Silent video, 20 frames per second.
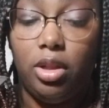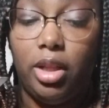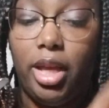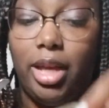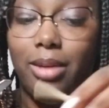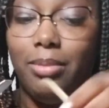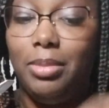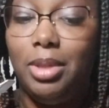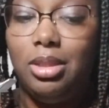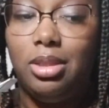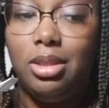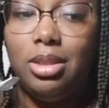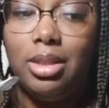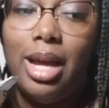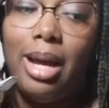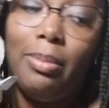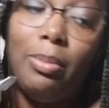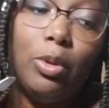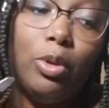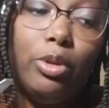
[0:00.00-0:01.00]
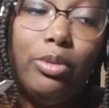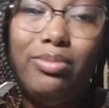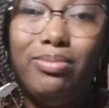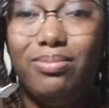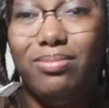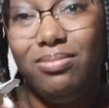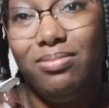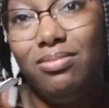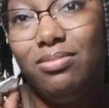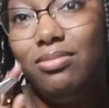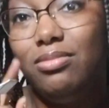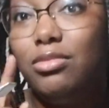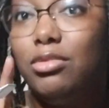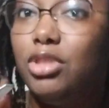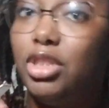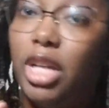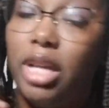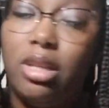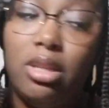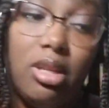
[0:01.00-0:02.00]
like, Mrs. Apple,
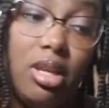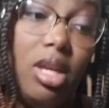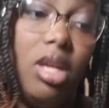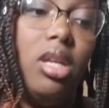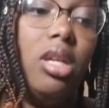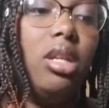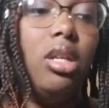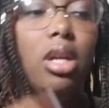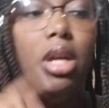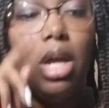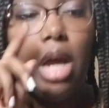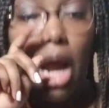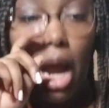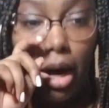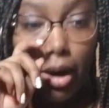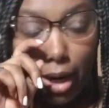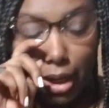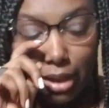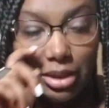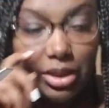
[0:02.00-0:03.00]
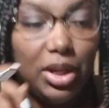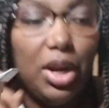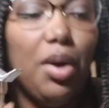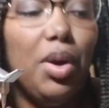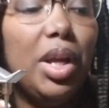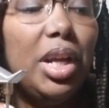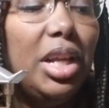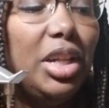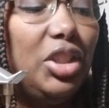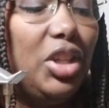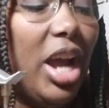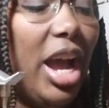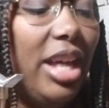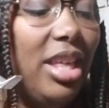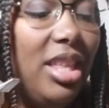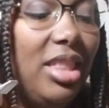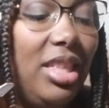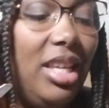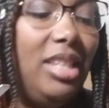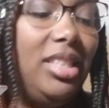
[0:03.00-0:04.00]
check your kid. All right, so now we're going to
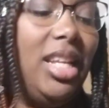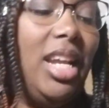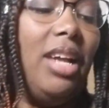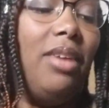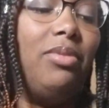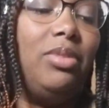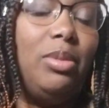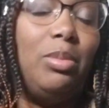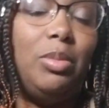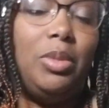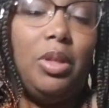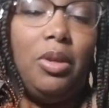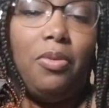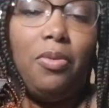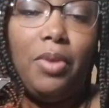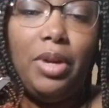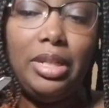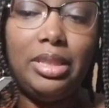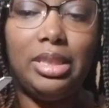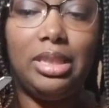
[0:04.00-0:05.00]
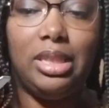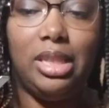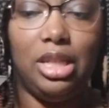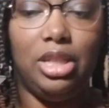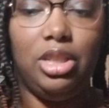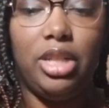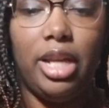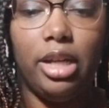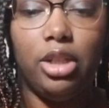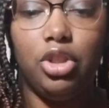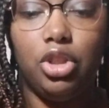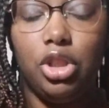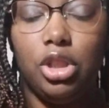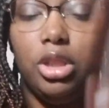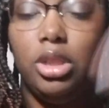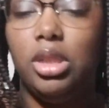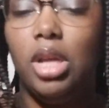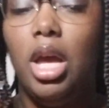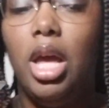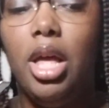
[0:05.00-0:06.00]
try the things that have some different skin
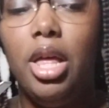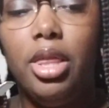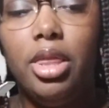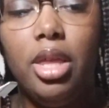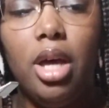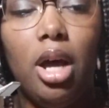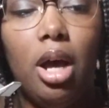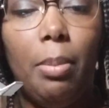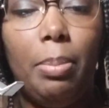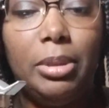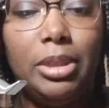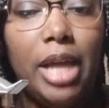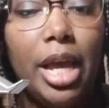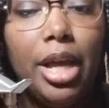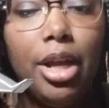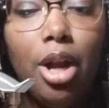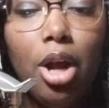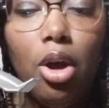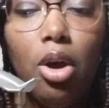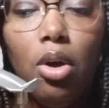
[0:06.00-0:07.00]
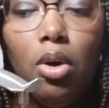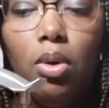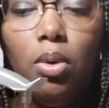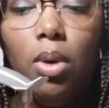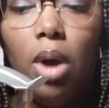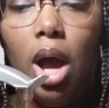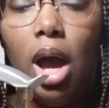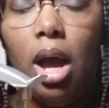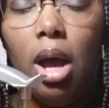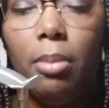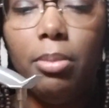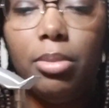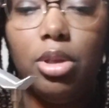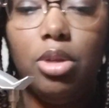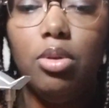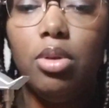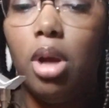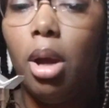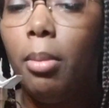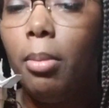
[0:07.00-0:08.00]
textures. The potato,
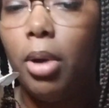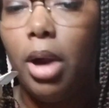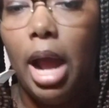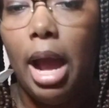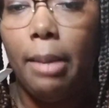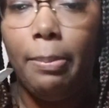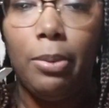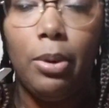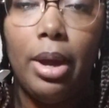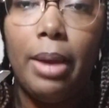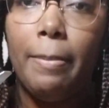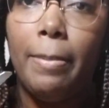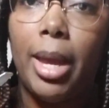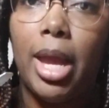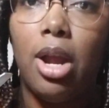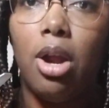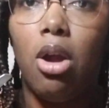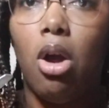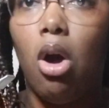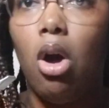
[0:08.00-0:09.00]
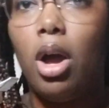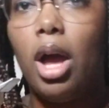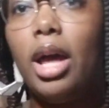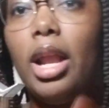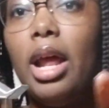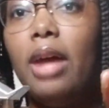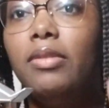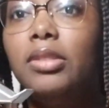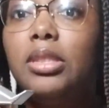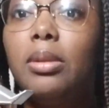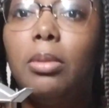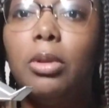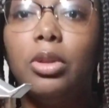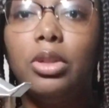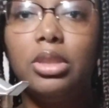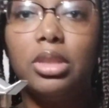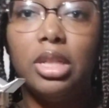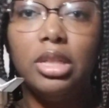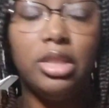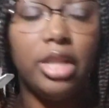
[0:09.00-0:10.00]
cucumber, apple, and pear all kind of have similar
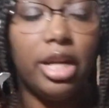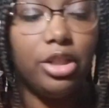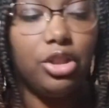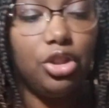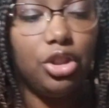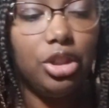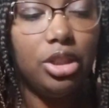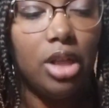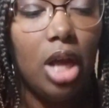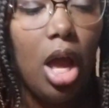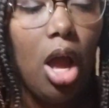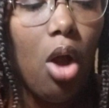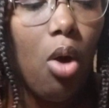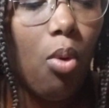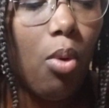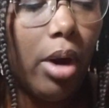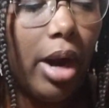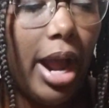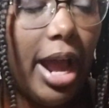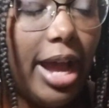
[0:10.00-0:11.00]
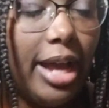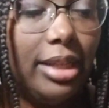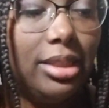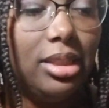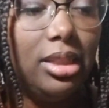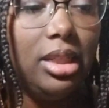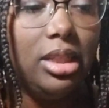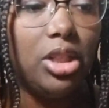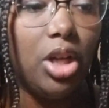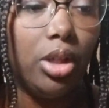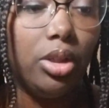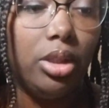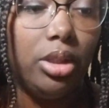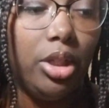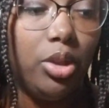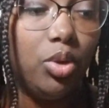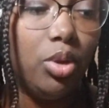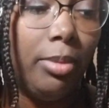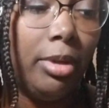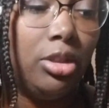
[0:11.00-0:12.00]
skin textures, whereas these other
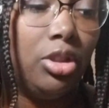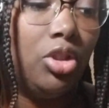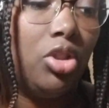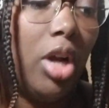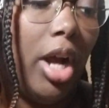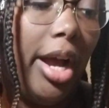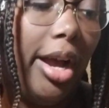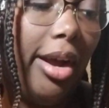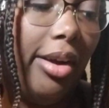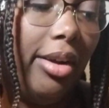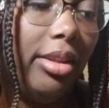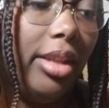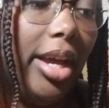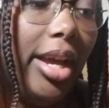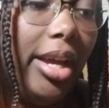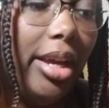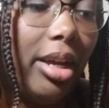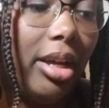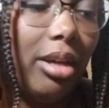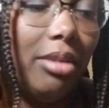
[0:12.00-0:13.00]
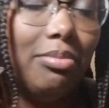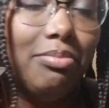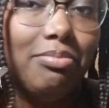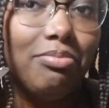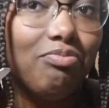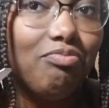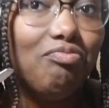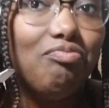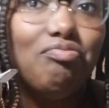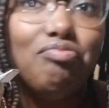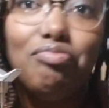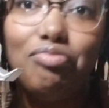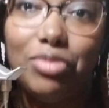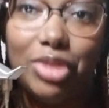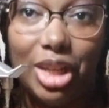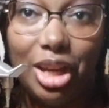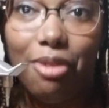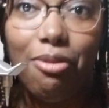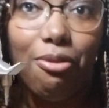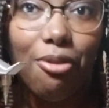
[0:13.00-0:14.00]
things we're about to try are like
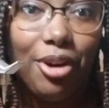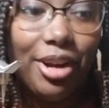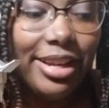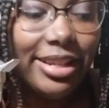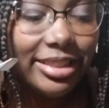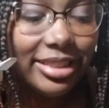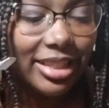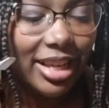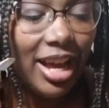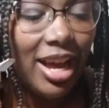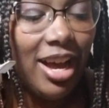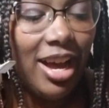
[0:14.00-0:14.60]
different.